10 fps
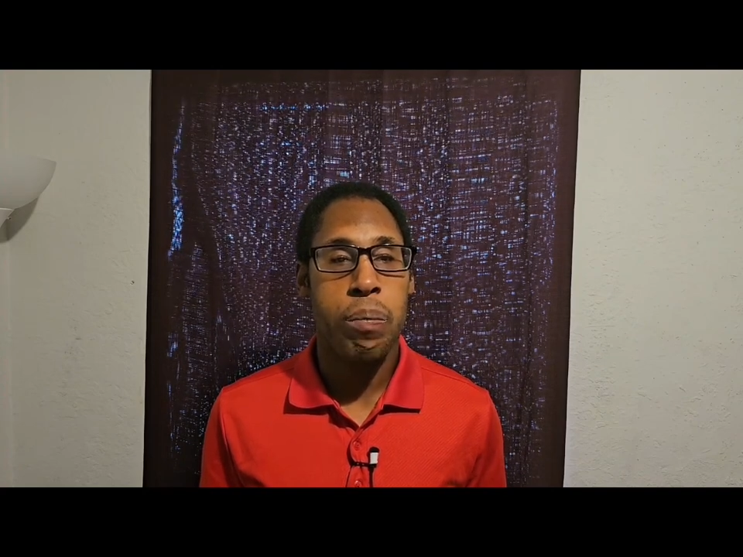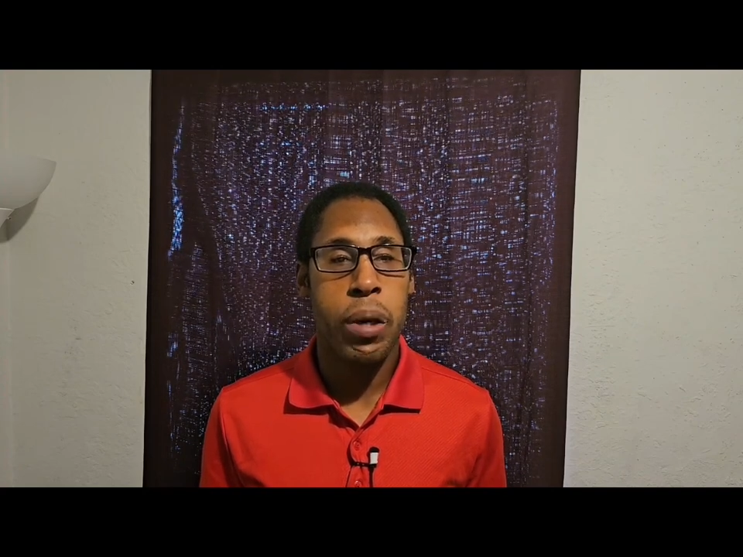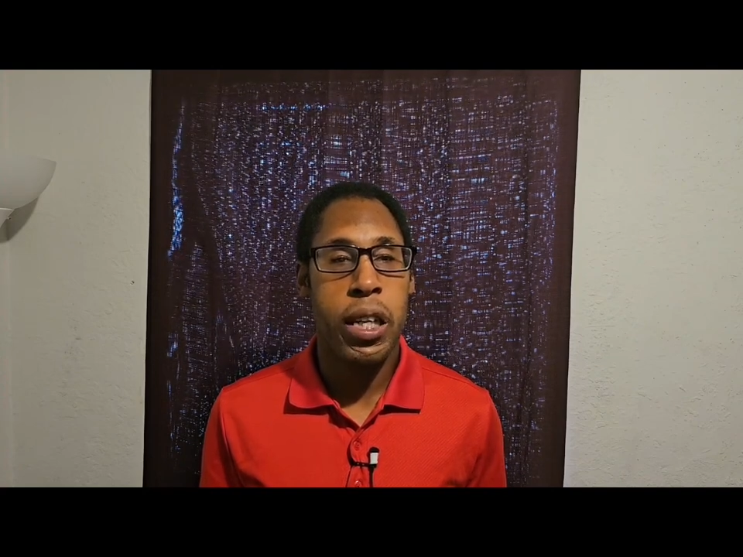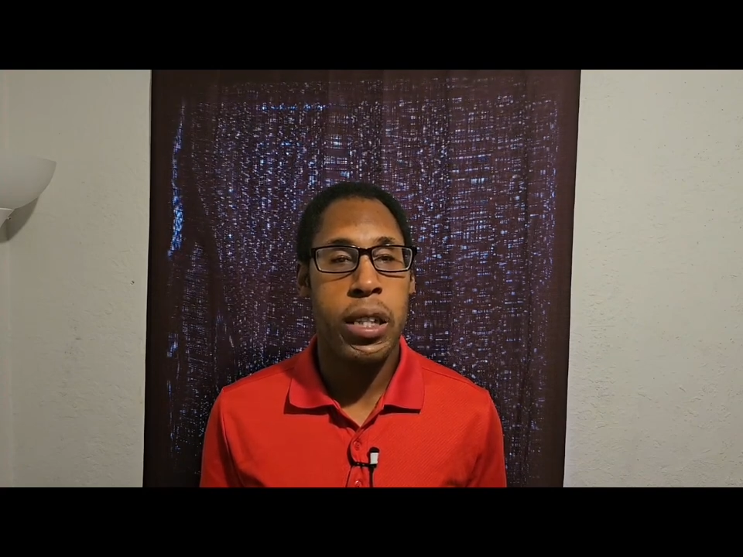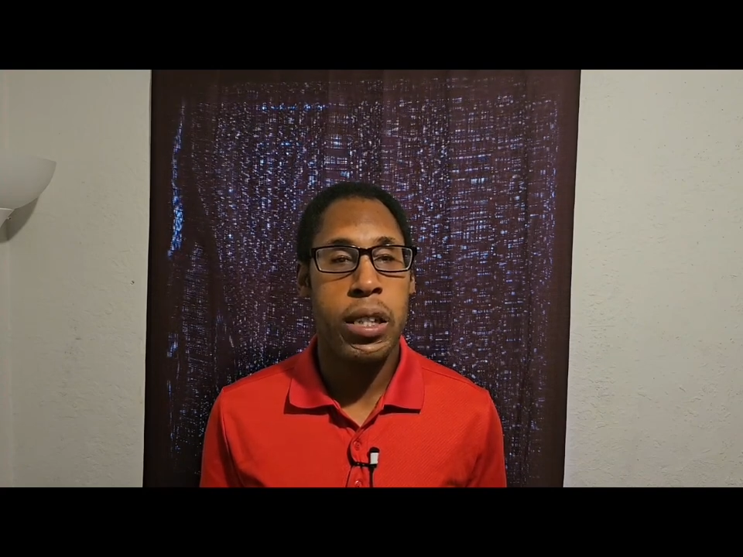
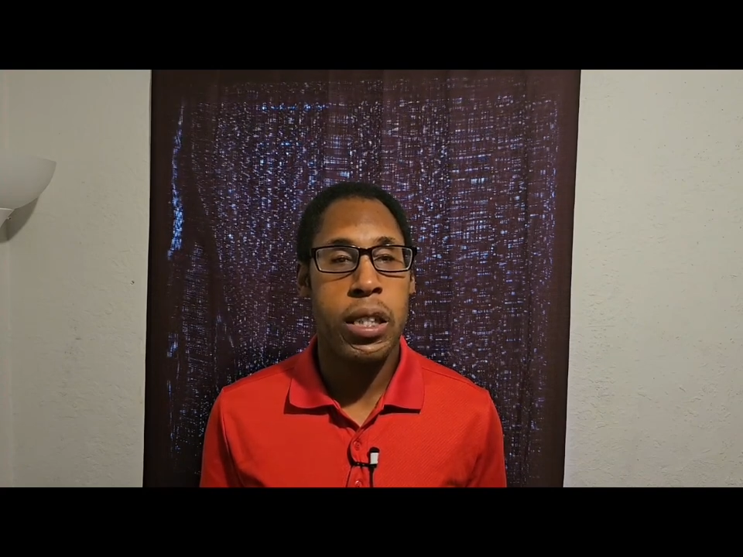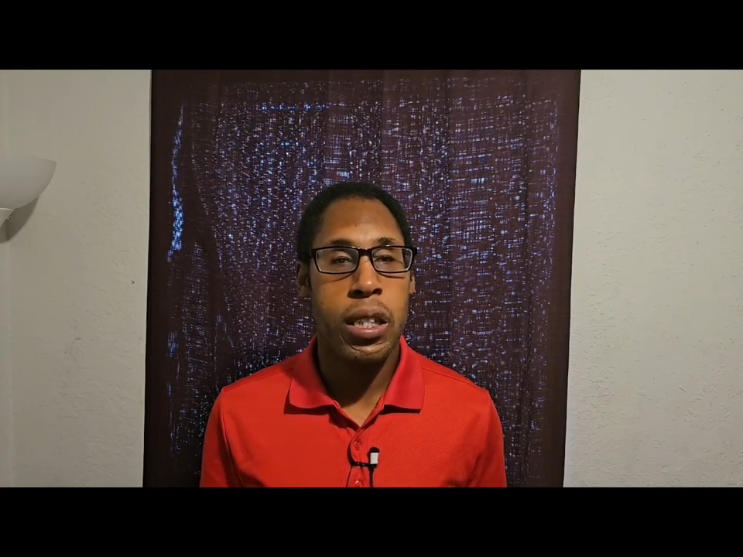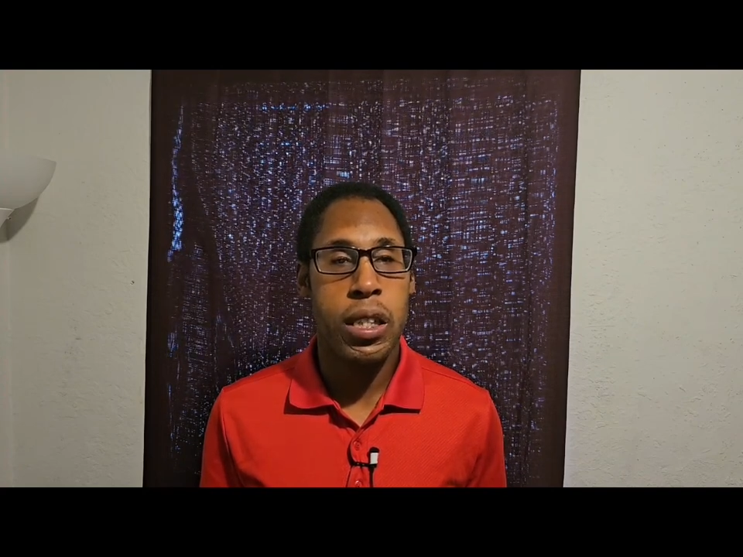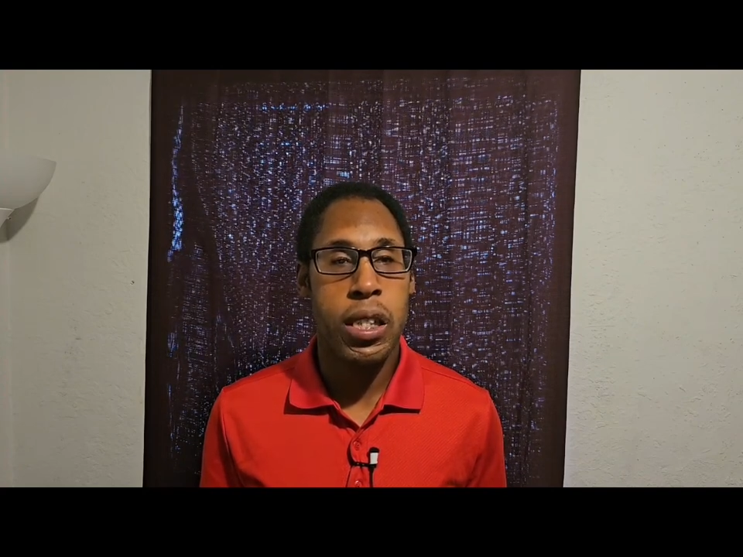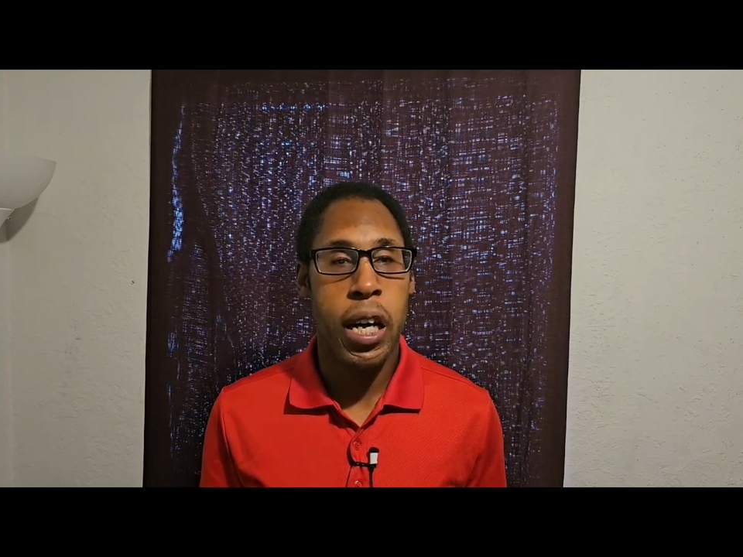Bass
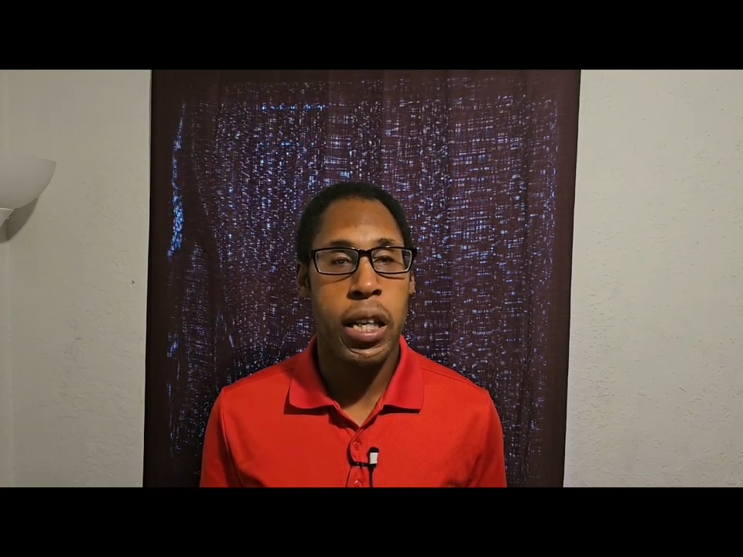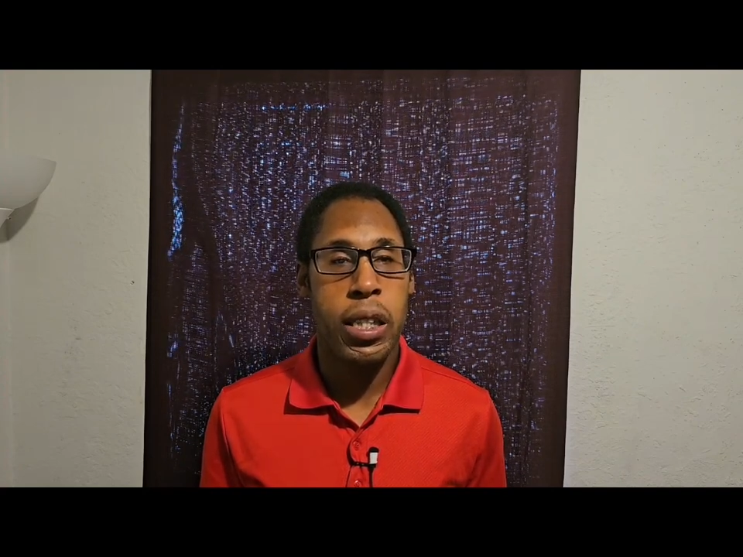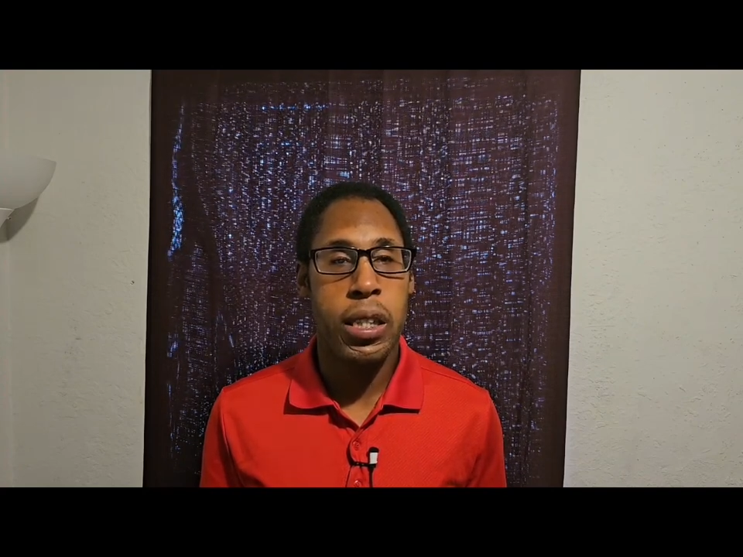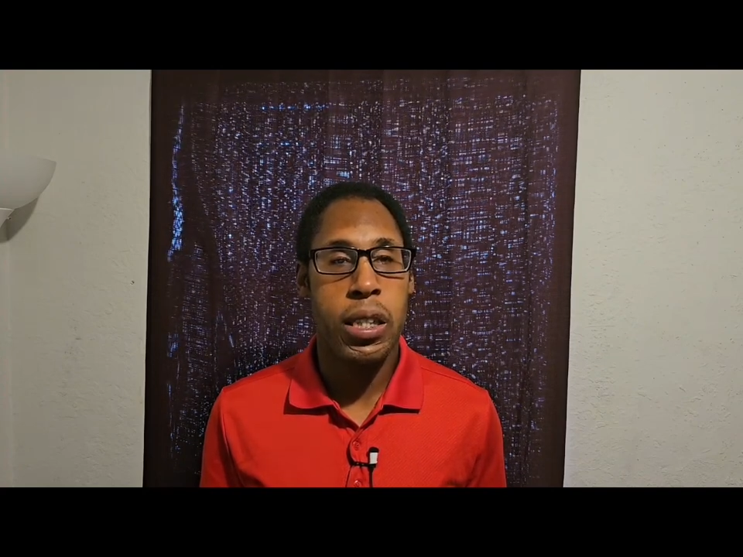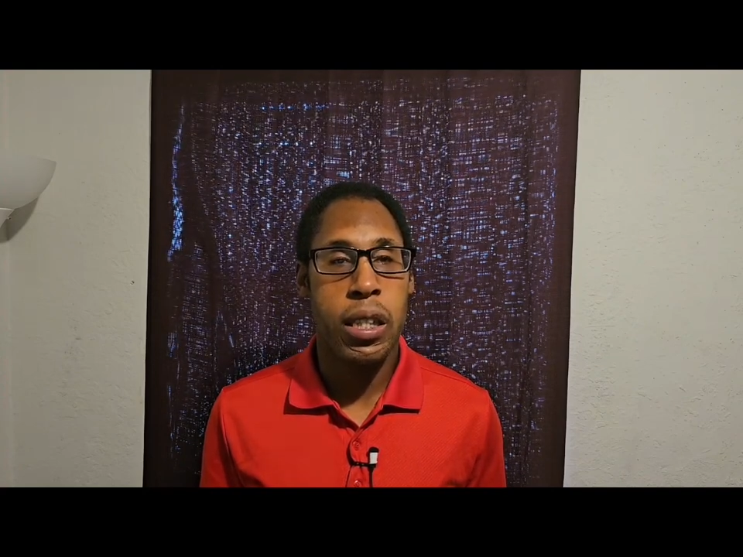is
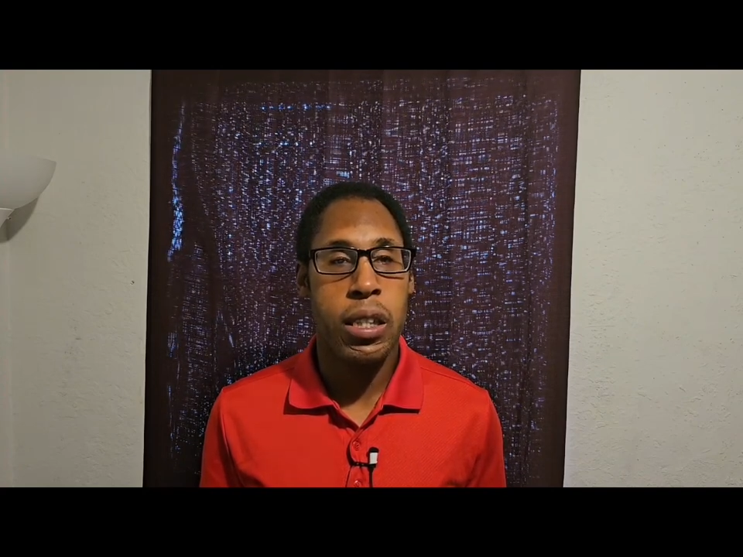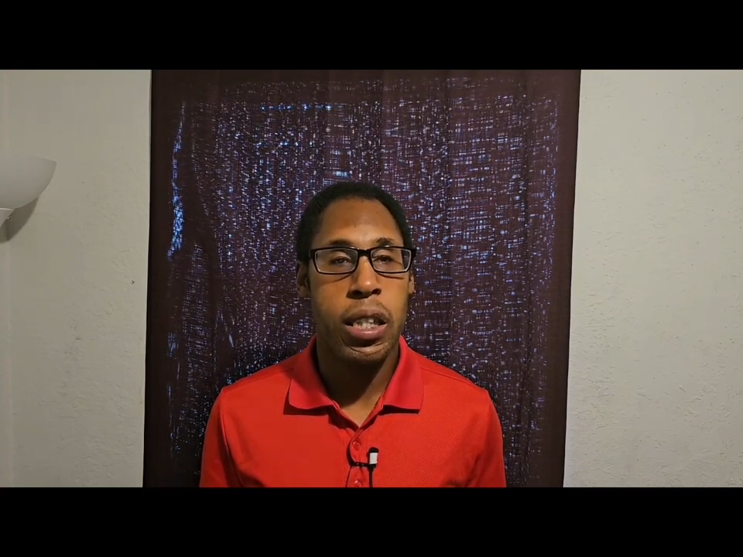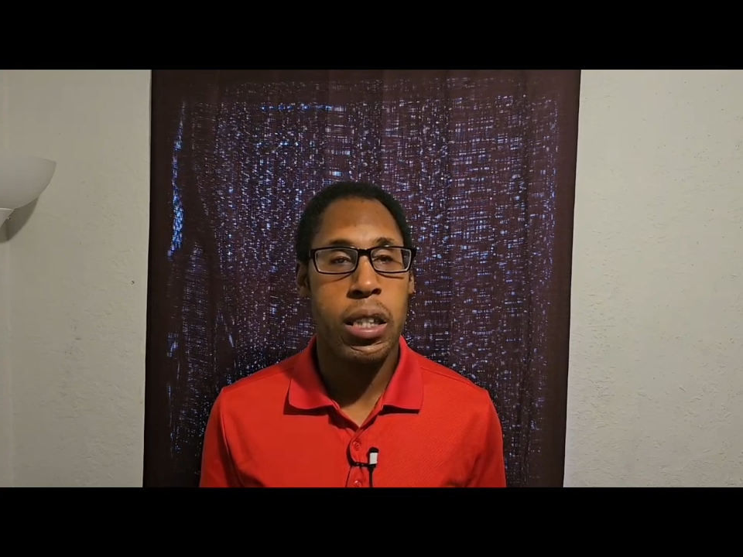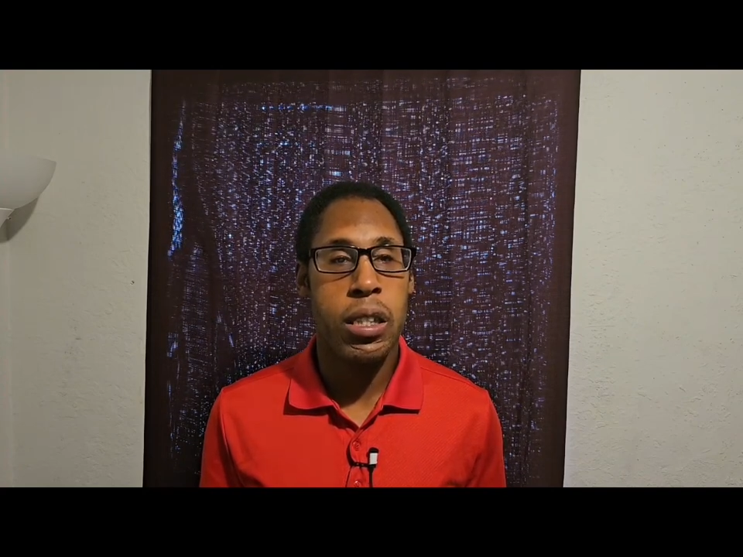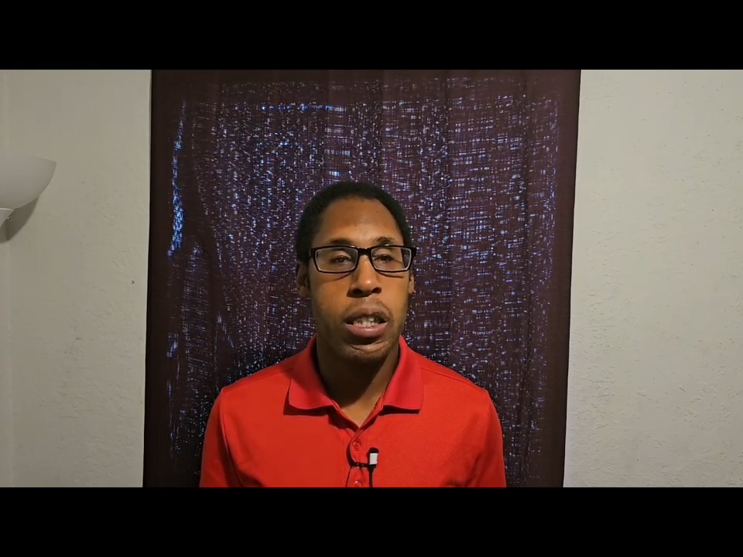nice and
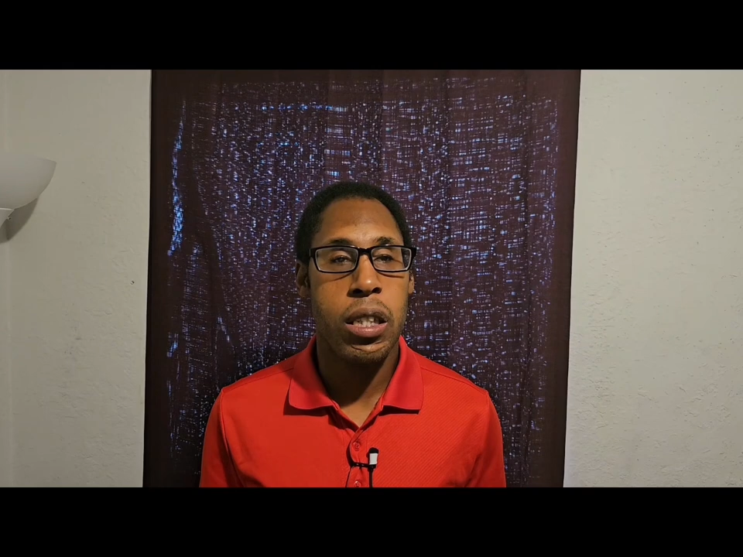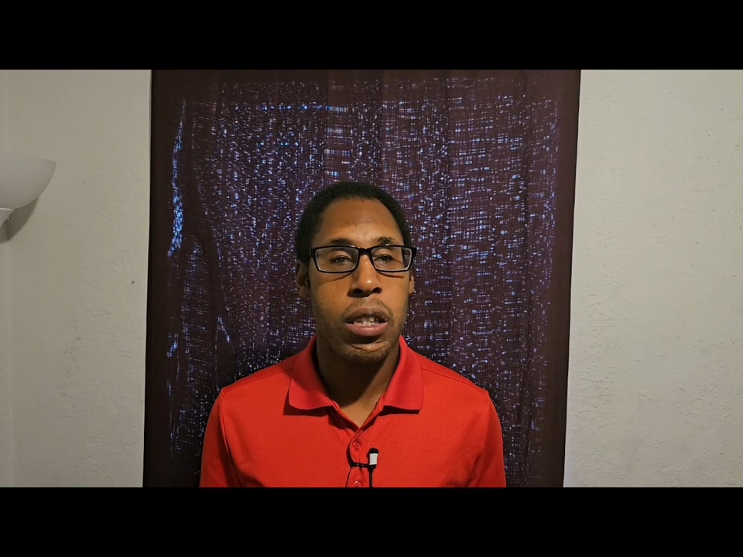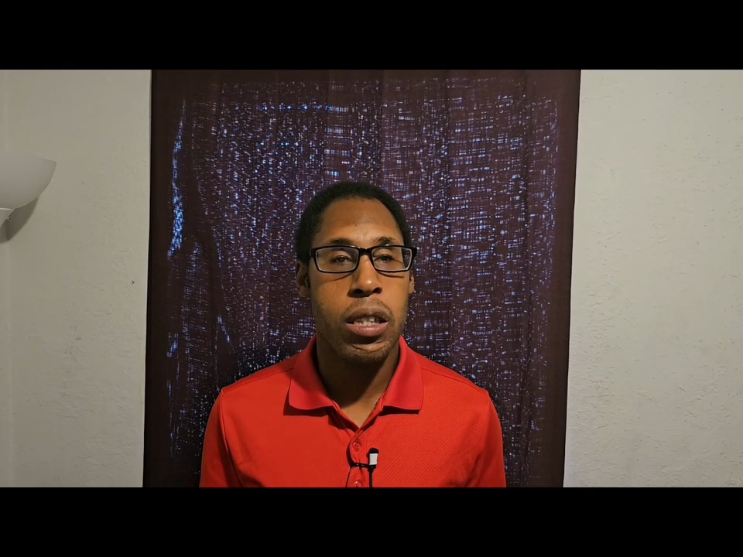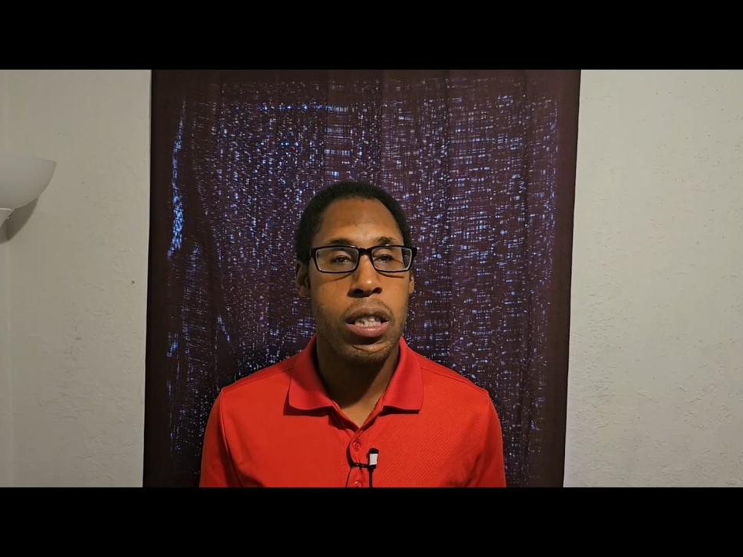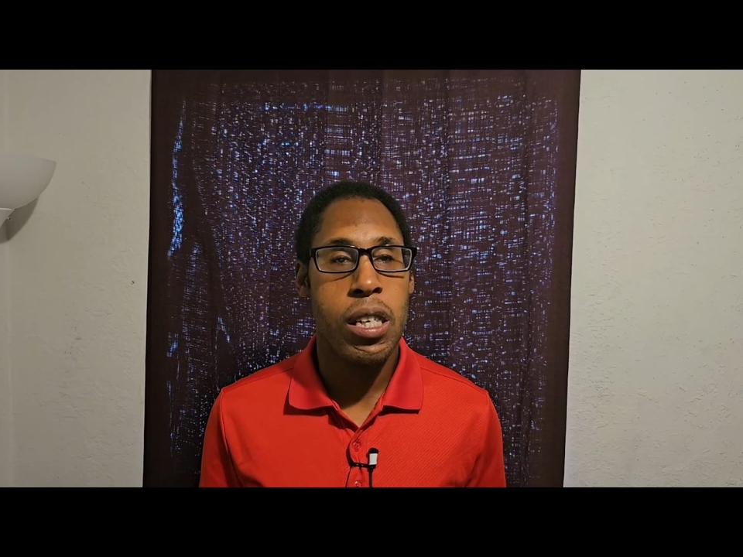
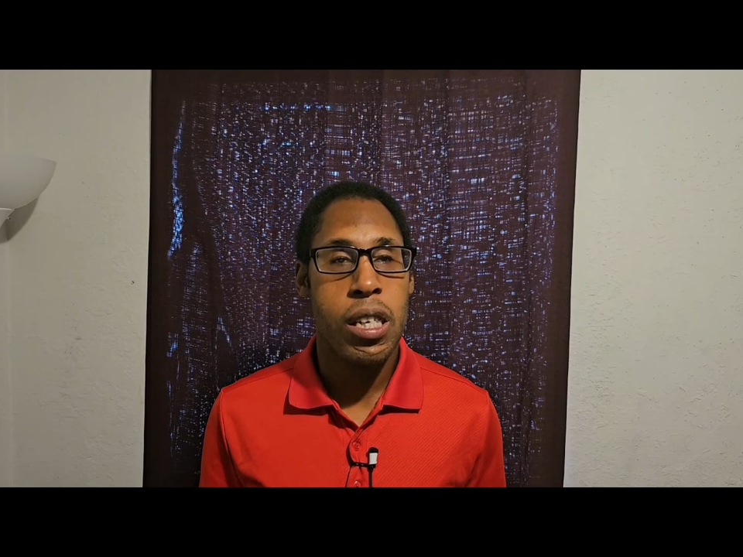decent,